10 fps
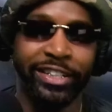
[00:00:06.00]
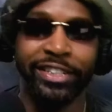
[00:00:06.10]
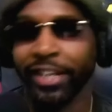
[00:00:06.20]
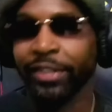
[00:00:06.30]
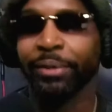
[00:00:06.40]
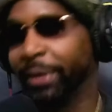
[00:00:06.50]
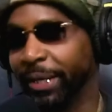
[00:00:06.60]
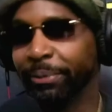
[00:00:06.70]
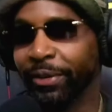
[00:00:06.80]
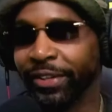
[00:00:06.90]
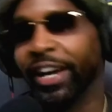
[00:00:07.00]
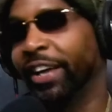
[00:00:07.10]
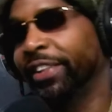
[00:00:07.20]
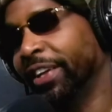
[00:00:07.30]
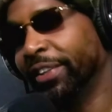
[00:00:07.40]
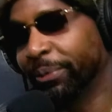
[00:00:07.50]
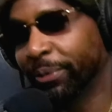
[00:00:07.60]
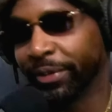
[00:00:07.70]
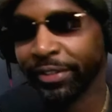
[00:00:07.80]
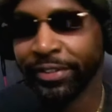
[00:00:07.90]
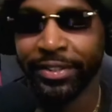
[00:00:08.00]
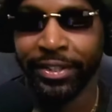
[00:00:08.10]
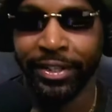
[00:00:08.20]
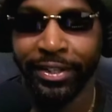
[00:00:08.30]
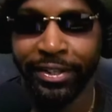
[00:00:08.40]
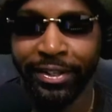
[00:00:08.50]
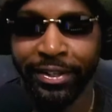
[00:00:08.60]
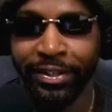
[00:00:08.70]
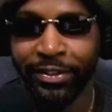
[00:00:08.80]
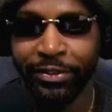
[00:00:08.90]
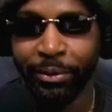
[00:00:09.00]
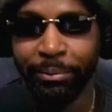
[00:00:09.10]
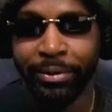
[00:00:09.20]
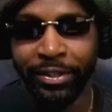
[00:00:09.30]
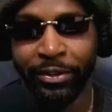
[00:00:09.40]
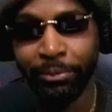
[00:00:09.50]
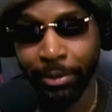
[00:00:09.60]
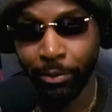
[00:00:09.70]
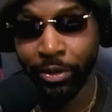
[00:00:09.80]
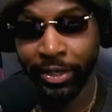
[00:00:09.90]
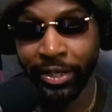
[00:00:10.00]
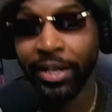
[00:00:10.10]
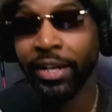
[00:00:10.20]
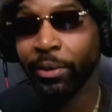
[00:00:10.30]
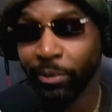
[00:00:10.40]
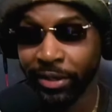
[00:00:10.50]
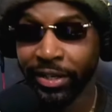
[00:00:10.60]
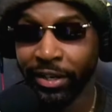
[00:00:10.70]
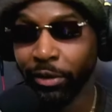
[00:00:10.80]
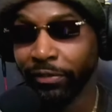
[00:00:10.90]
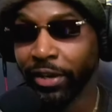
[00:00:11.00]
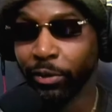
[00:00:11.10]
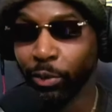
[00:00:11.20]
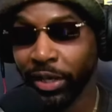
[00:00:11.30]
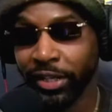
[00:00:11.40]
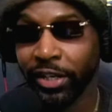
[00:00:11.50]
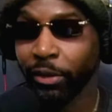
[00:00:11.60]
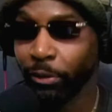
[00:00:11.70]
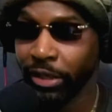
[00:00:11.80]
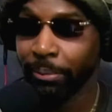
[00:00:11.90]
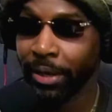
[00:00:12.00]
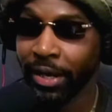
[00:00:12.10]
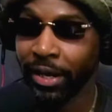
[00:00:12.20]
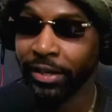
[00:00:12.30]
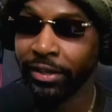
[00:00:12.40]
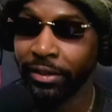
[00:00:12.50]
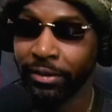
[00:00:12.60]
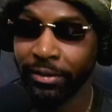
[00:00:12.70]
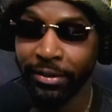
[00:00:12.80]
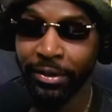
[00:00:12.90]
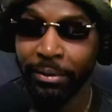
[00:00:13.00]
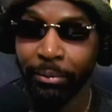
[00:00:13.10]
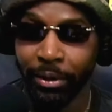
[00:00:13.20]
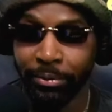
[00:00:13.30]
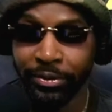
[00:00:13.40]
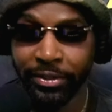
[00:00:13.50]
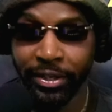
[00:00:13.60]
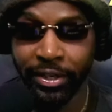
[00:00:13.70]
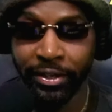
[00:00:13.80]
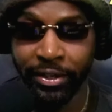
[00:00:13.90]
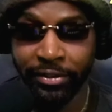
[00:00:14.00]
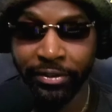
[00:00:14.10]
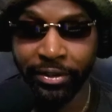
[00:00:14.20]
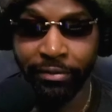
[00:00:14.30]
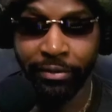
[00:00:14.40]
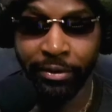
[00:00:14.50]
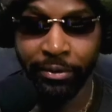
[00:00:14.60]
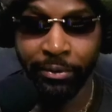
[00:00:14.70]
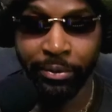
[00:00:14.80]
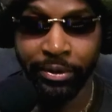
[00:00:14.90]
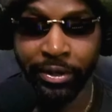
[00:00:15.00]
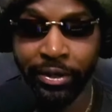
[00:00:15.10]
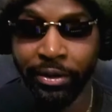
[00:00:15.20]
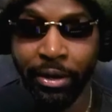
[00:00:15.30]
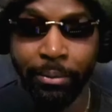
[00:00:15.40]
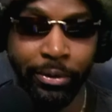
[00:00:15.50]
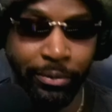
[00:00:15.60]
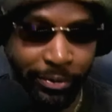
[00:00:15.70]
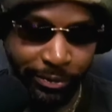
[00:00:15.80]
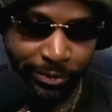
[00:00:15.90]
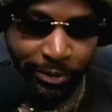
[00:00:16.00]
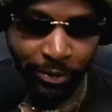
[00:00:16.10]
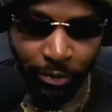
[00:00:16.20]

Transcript: to get to the other paywall, the other other one to see. So I mean, you know, it's be one head and one there. I don't know if y'all do that yet. Don't take my idea, but I'm just saying that's definitely what the hell I'm gonna do. So